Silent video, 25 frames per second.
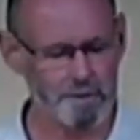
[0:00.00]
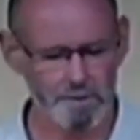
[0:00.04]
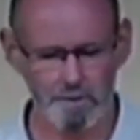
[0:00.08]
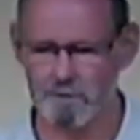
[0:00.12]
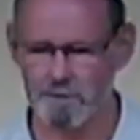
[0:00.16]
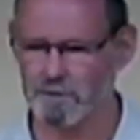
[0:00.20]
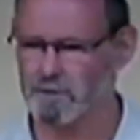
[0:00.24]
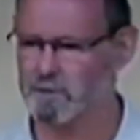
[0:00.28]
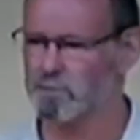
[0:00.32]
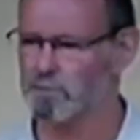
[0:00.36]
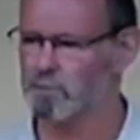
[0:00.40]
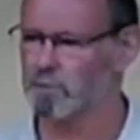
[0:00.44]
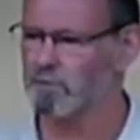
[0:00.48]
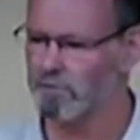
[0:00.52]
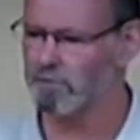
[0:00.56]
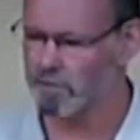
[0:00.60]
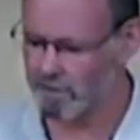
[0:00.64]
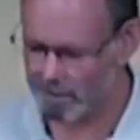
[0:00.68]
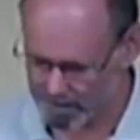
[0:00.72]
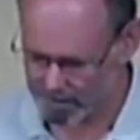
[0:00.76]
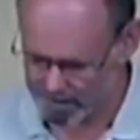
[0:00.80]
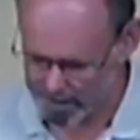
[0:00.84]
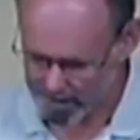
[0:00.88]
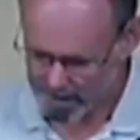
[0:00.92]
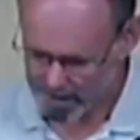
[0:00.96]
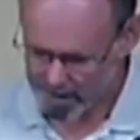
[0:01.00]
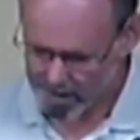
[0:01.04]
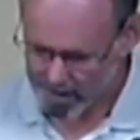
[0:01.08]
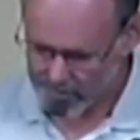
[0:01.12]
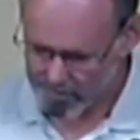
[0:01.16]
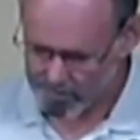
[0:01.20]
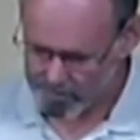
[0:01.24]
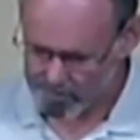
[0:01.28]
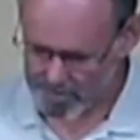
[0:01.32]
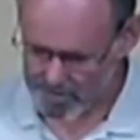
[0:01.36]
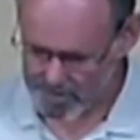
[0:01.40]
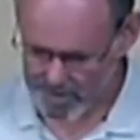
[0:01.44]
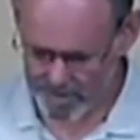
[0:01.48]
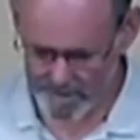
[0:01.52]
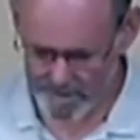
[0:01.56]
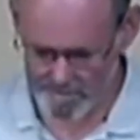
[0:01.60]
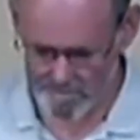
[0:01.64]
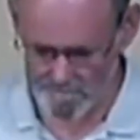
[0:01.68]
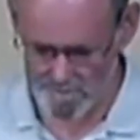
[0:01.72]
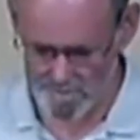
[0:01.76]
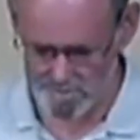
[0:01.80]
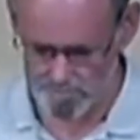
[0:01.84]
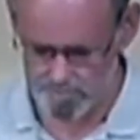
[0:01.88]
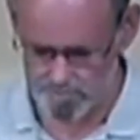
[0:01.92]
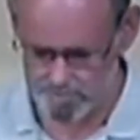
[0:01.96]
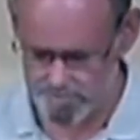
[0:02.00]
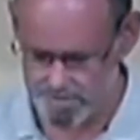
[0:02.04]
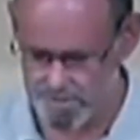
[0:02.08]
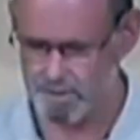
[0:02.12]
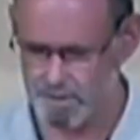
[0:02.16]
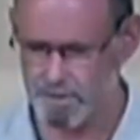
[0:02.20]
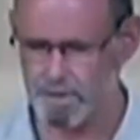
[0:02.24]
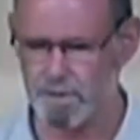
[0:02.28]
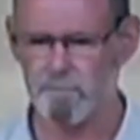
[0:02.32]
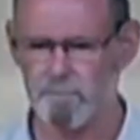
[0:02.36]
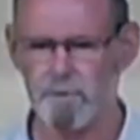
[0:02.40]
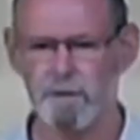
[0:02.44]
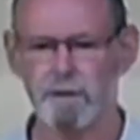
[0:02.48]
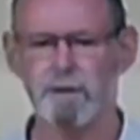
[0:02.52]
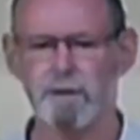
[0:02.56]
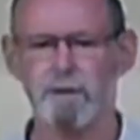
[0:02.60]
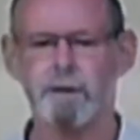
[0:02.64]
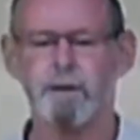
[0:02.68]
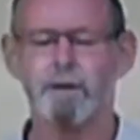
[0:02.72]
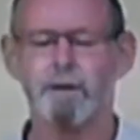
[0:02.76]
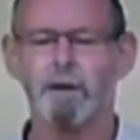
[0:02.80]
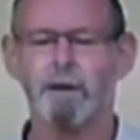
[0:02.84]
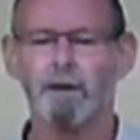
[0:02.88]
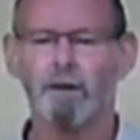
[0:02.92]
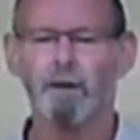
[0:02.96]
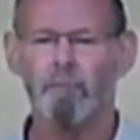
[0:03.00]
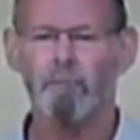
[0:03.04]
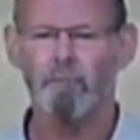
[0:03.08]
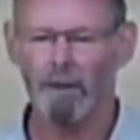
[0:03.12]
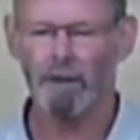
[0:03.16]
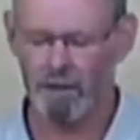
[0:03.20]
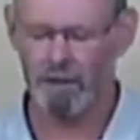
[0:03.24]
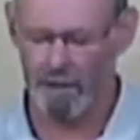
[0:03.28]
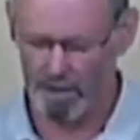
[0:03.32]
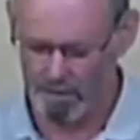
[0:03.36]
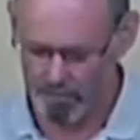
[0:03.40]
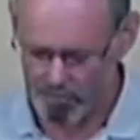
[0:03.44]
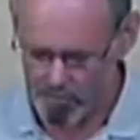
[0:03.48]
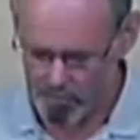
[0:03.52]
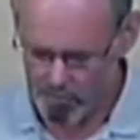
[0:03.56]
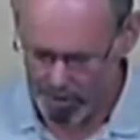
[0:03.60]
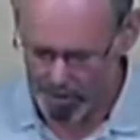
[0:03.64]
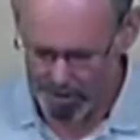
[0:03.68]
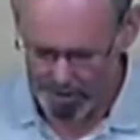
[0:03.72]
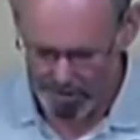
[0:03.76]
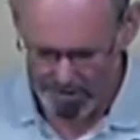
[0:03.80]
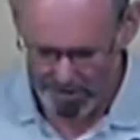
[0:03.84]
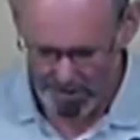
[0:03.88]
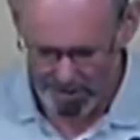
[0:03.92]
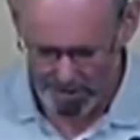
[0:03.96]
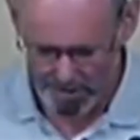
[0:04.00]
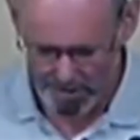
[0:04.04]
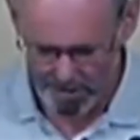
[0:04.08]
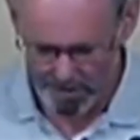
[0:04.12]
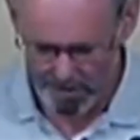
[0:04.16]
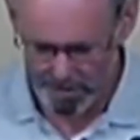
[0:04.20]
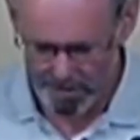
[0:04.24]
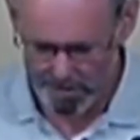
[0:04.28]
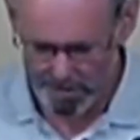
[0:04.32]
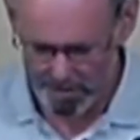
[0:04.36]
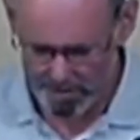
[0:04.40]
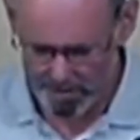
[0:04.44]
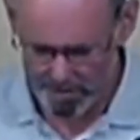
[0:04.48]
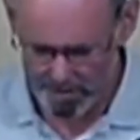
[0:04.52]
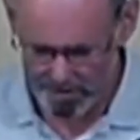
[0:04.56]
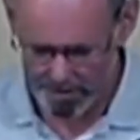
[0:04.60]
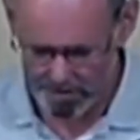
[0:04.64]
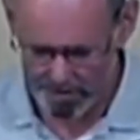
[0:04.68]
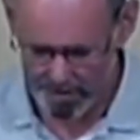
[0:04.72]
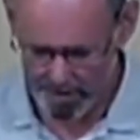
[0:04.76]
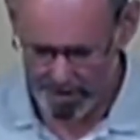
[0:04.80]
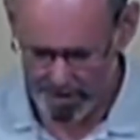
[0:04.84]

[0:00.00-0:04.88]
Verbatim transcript: courses we run from time to time and many other ways too.